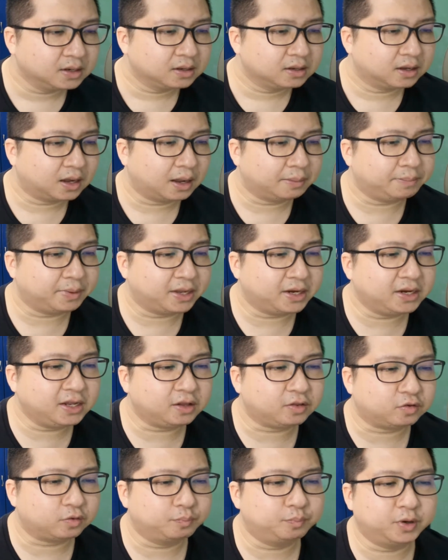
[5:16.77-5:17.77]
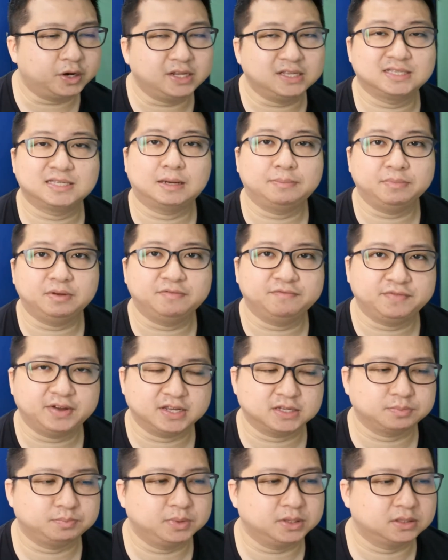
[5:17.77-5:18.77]
I may need to put in some
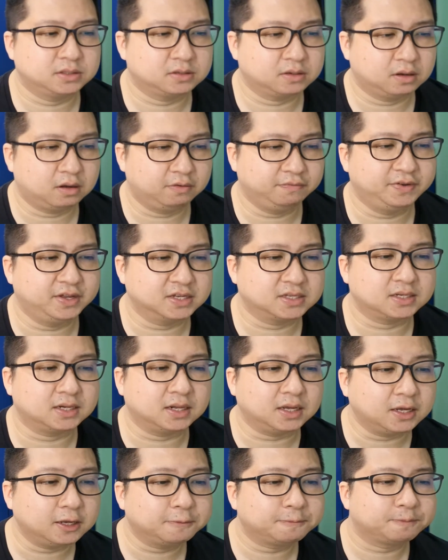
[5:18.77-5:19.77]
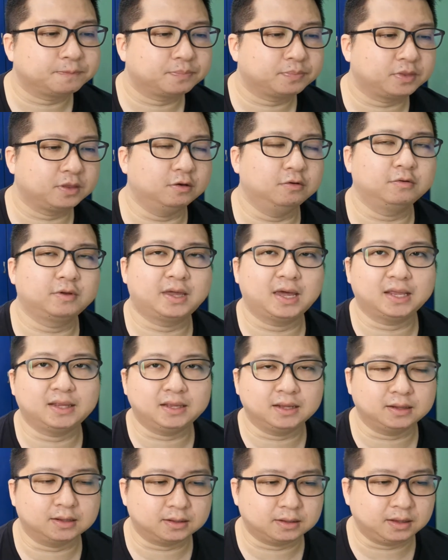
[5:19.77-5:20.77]
investments, obviously,
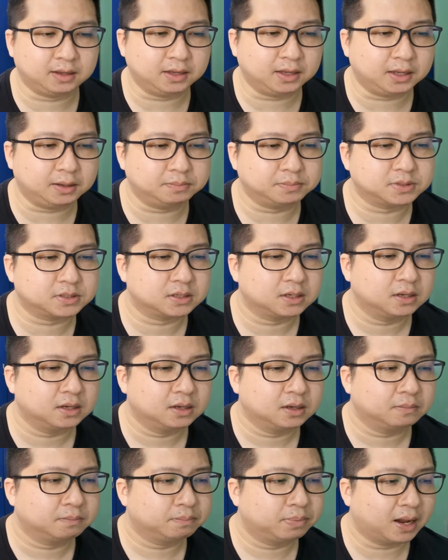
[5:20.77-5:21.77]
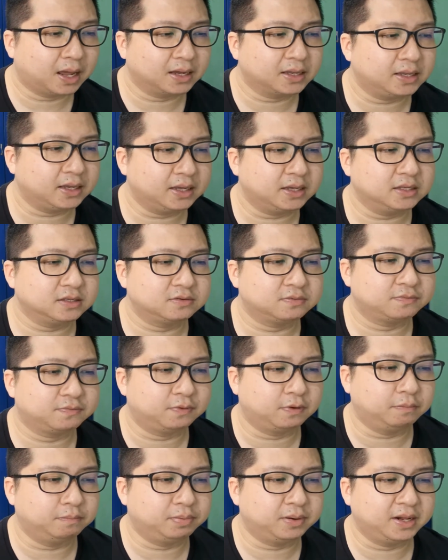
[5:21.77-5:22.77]
getting themes, plugins
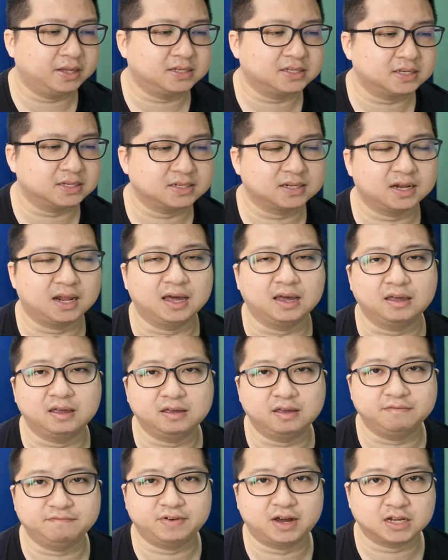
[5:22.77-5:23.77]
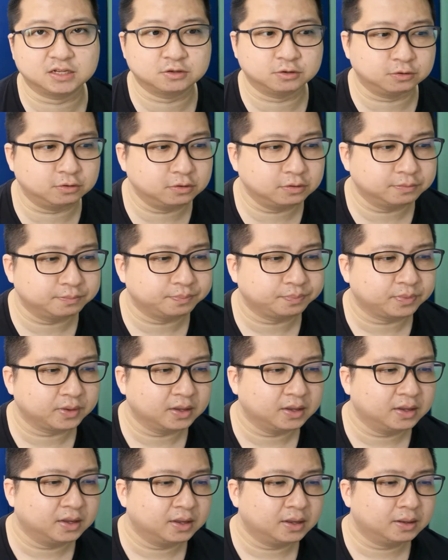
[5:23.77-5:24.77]
from places like Envato,
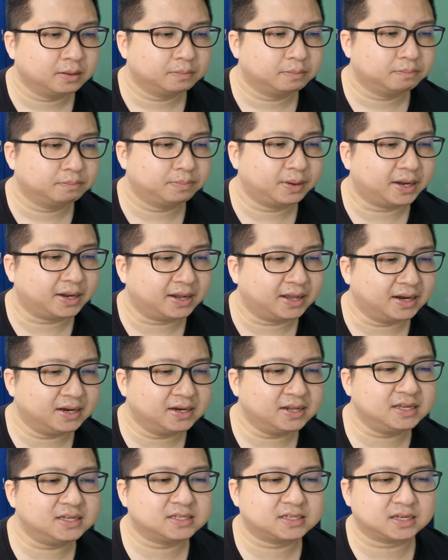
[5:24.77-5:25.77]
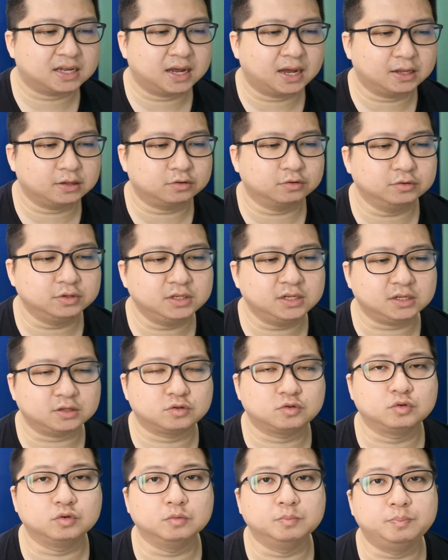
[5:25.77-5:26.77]
but at least I don't
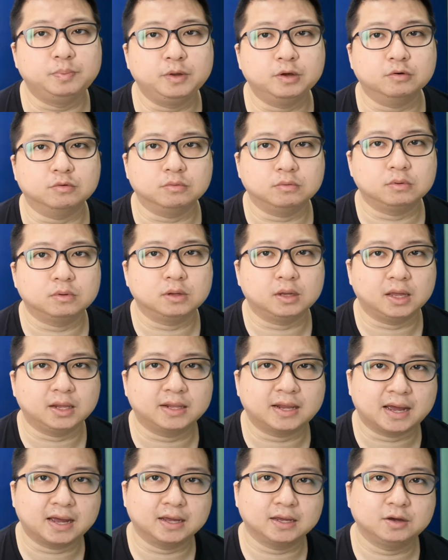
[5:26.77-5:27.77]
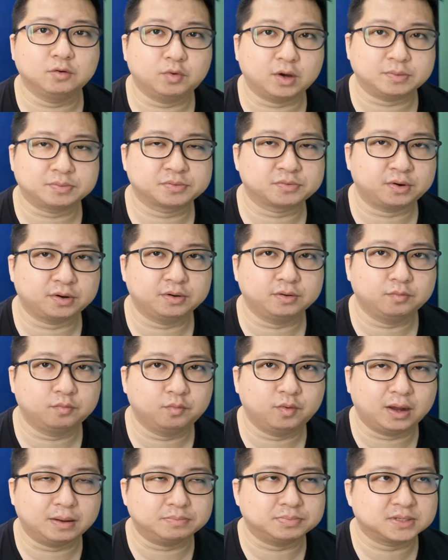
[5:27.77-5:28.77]
need to build an entire
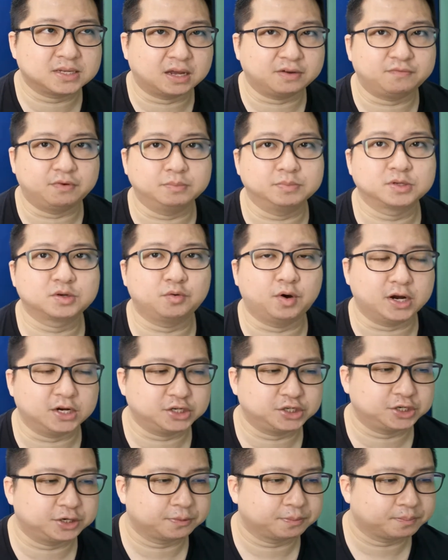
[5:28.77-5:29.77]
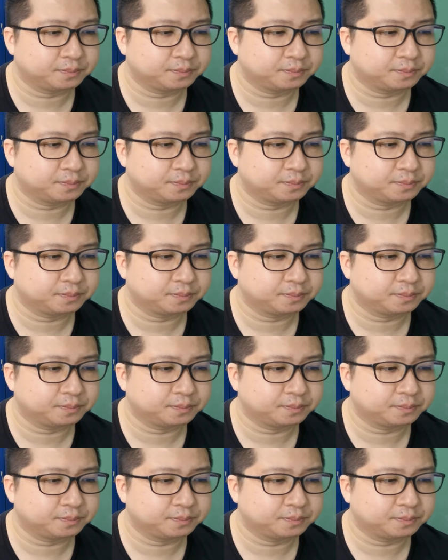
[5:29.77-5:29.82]
website from scratch.